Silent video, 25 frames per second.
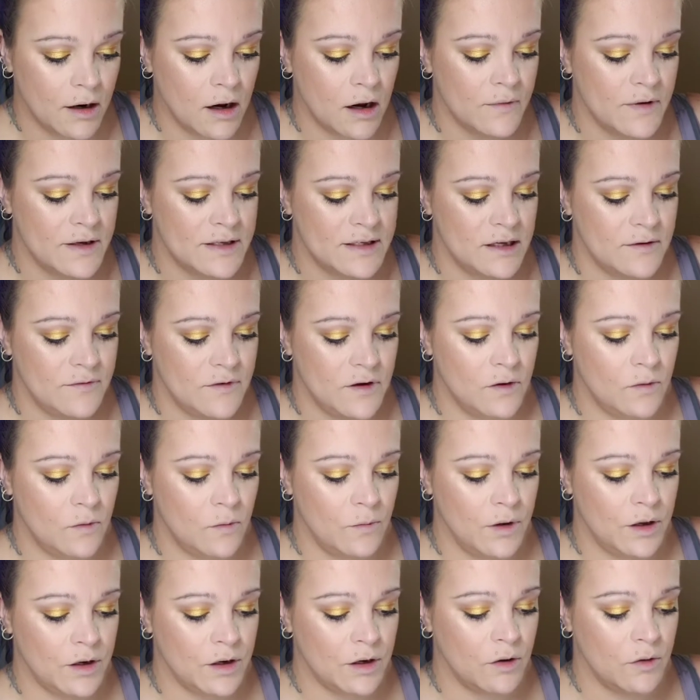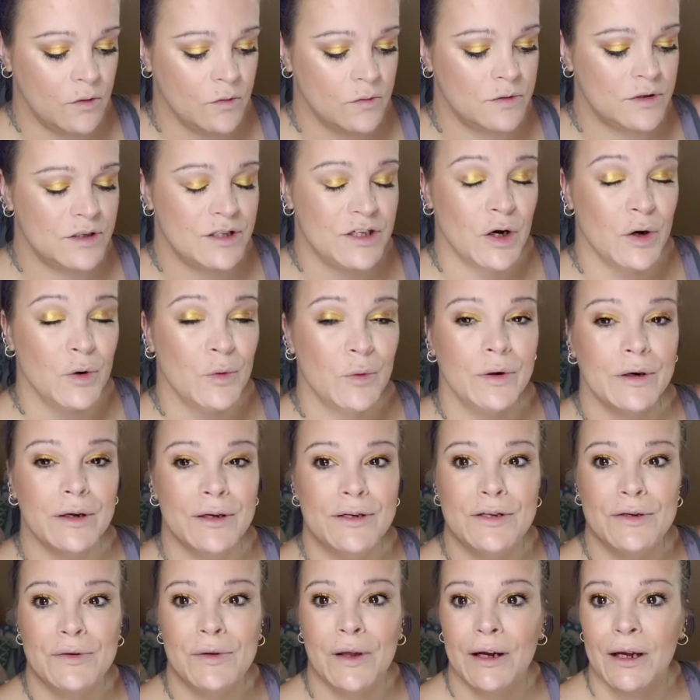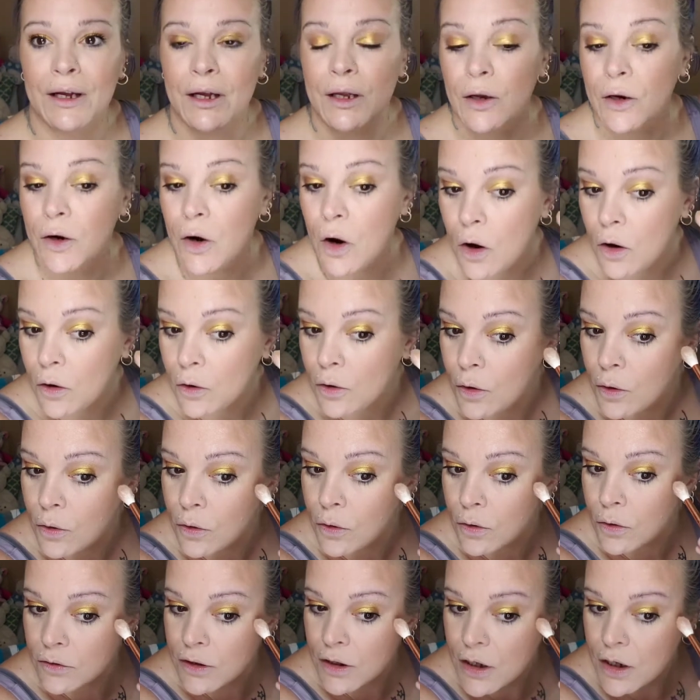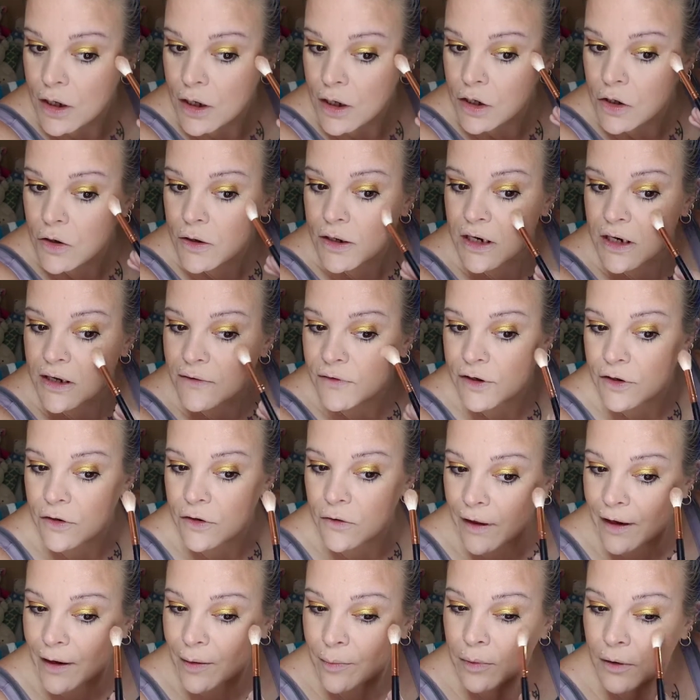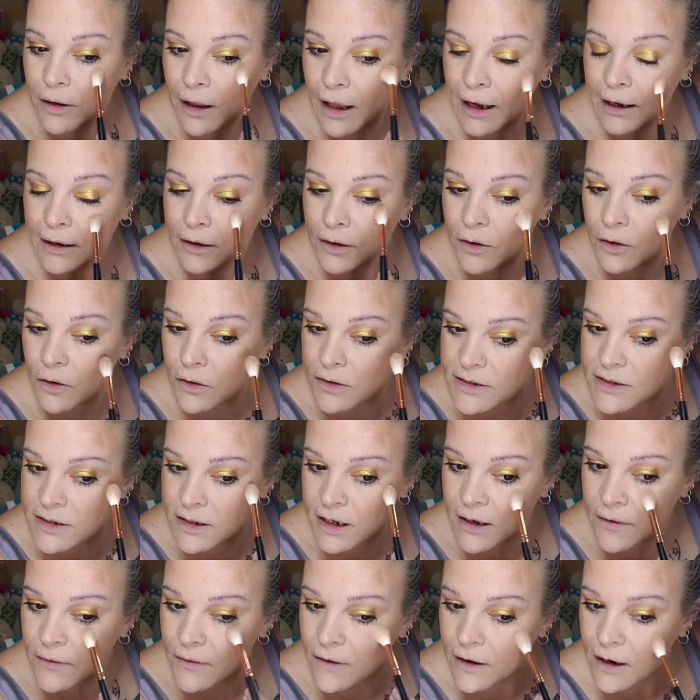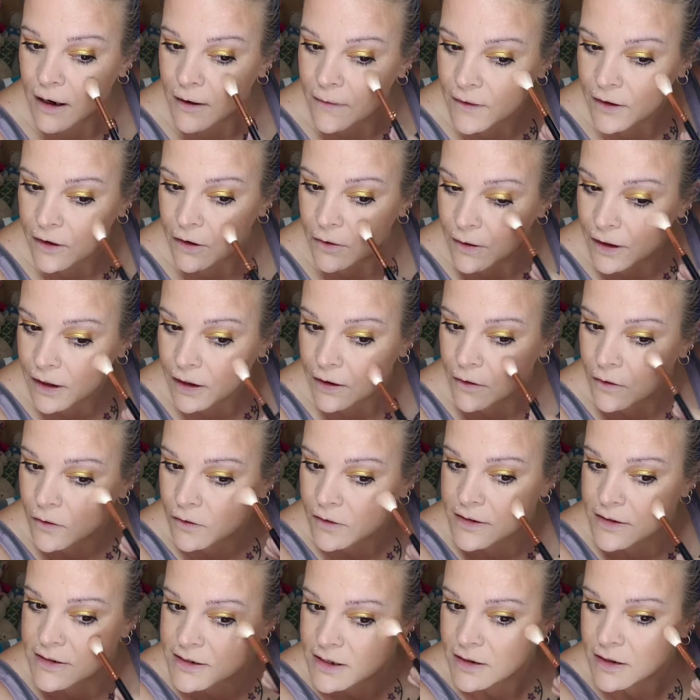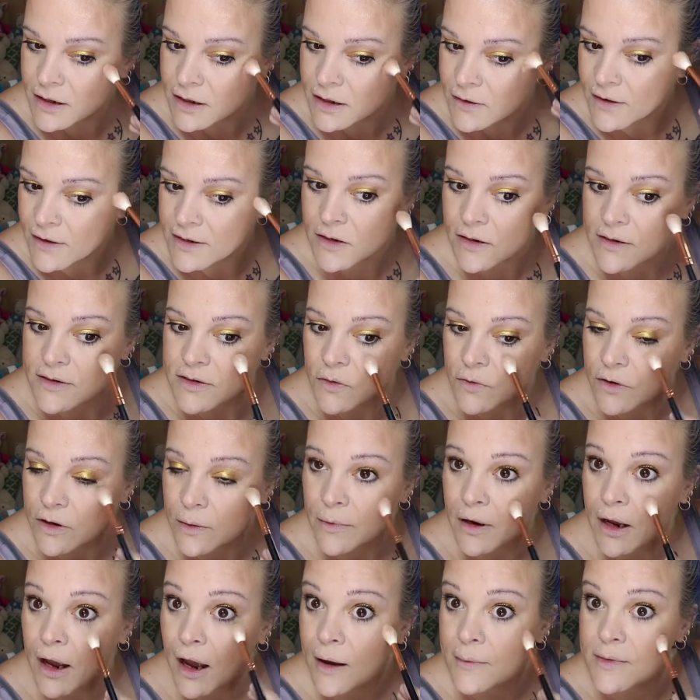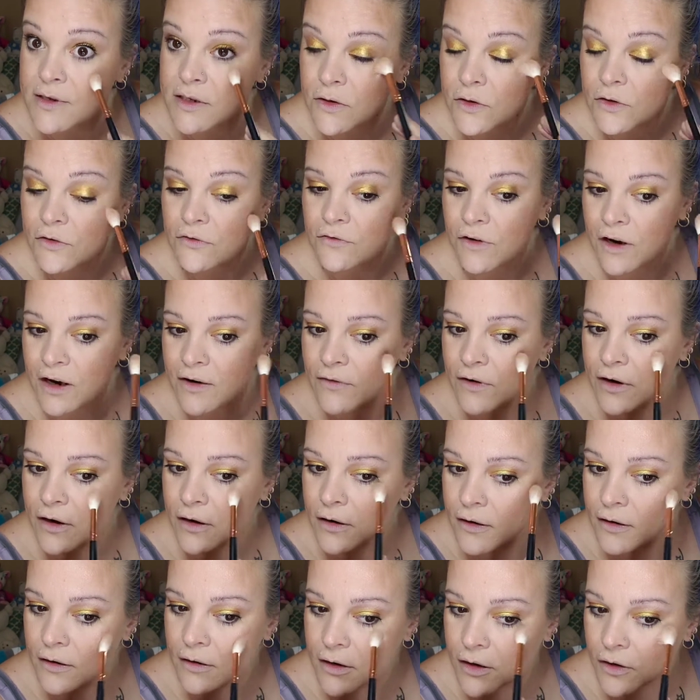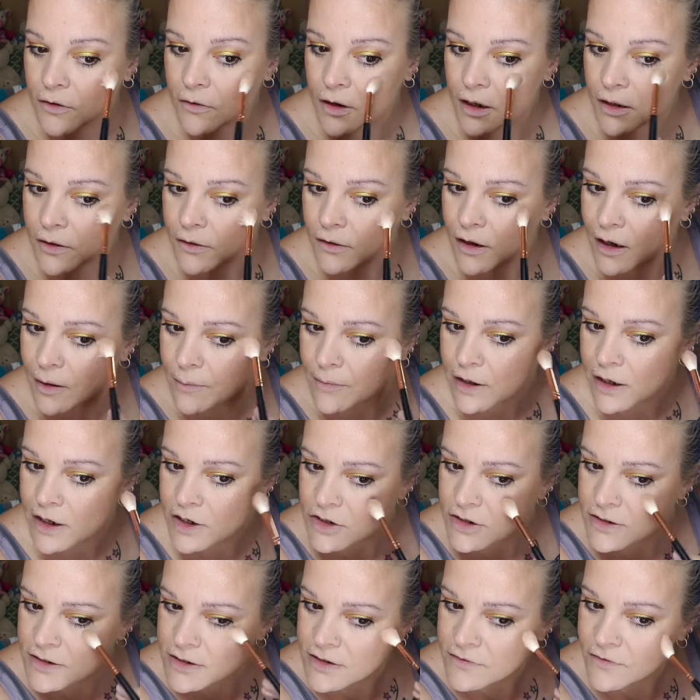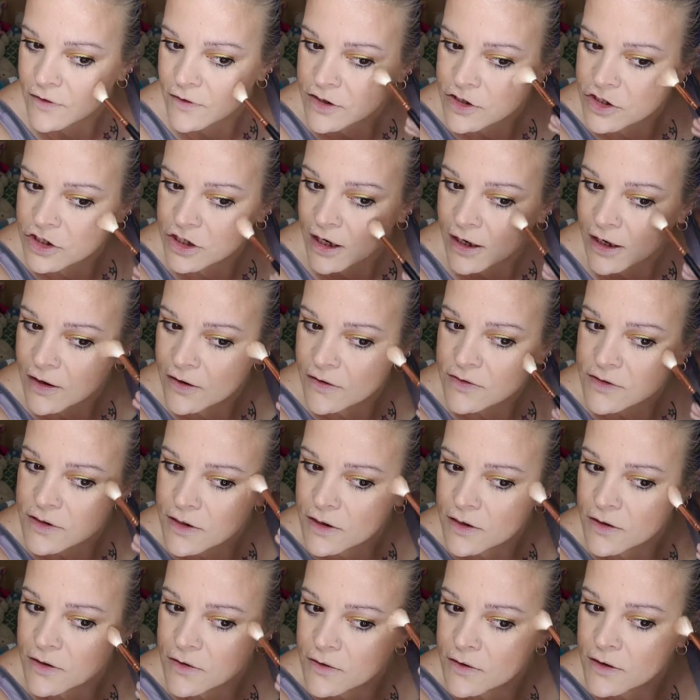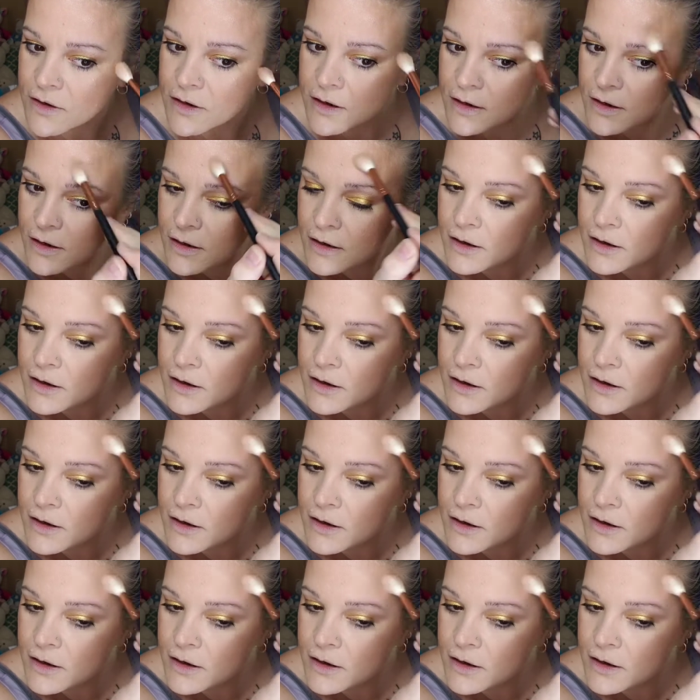And obviously if you, you know, don't want to do like all gold, you can definitely do like black and gold together. I think green and gold is stunning. That's also one of my absolute favorite, you know, color combinations as far as shadows go.